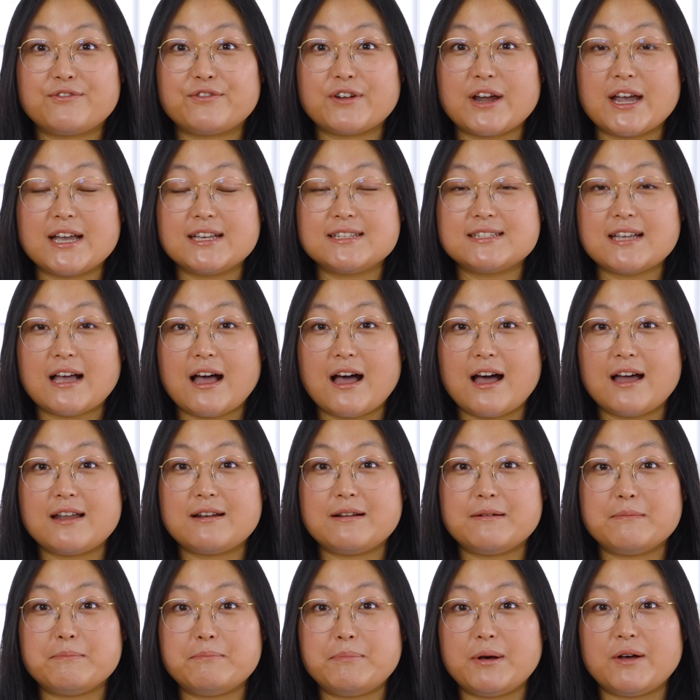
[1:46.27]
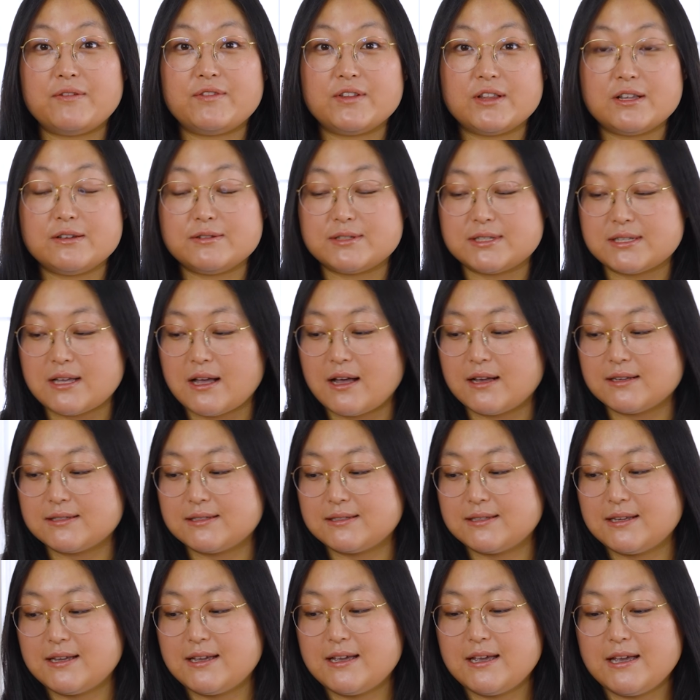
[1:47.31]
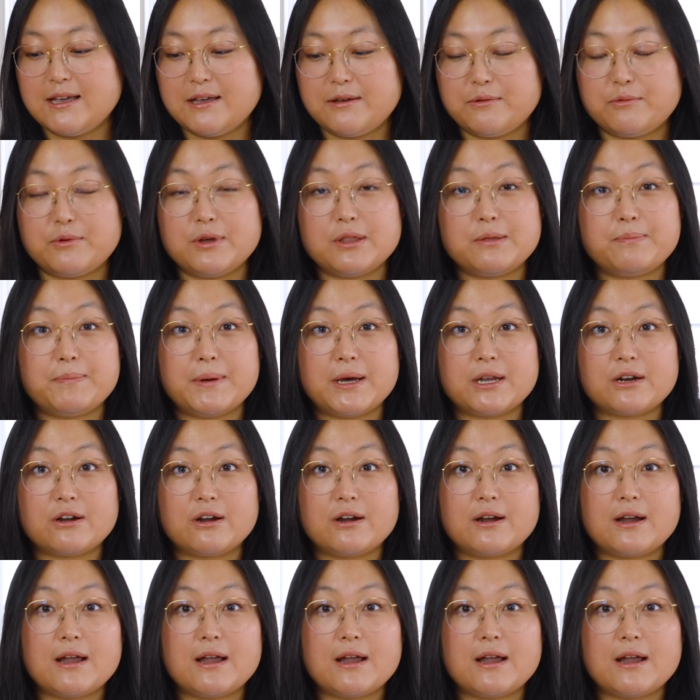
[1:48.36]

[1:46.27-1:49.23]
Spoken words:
Frank's Hot Buffalo Sauce with butter.